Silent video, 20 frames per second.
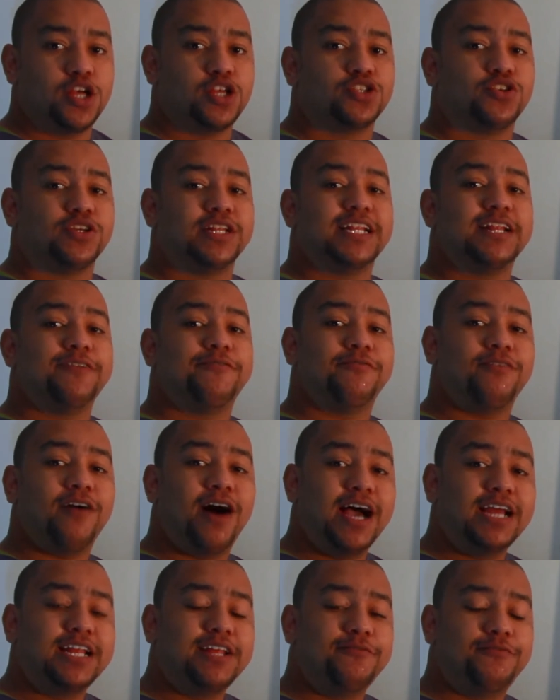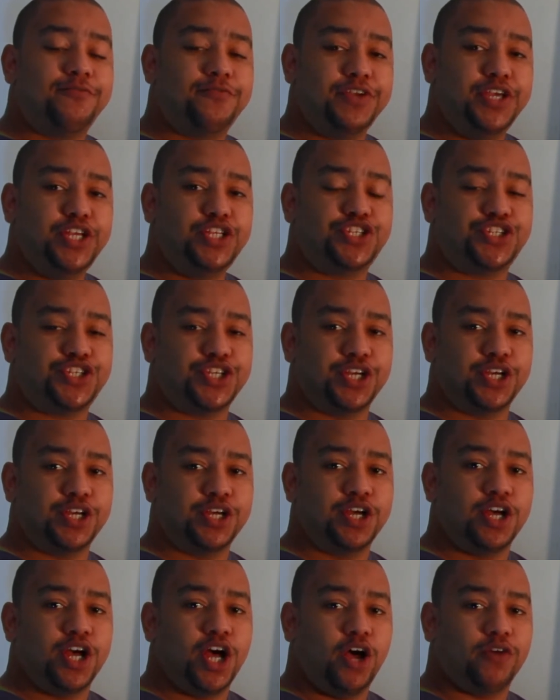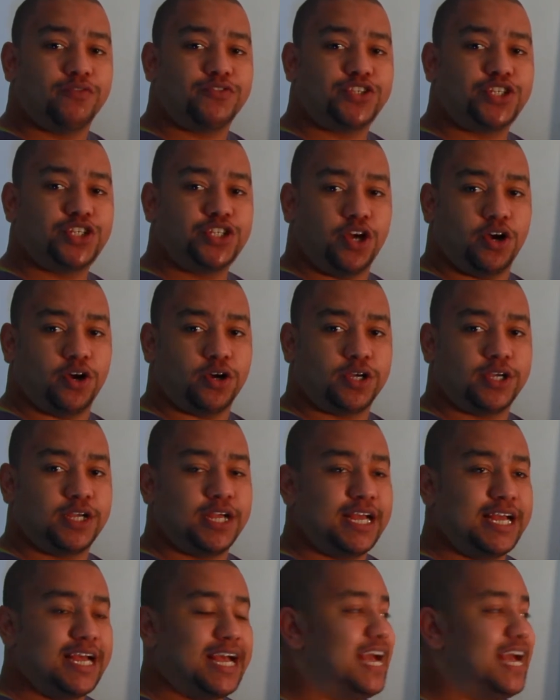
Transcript: So the defining feature of shock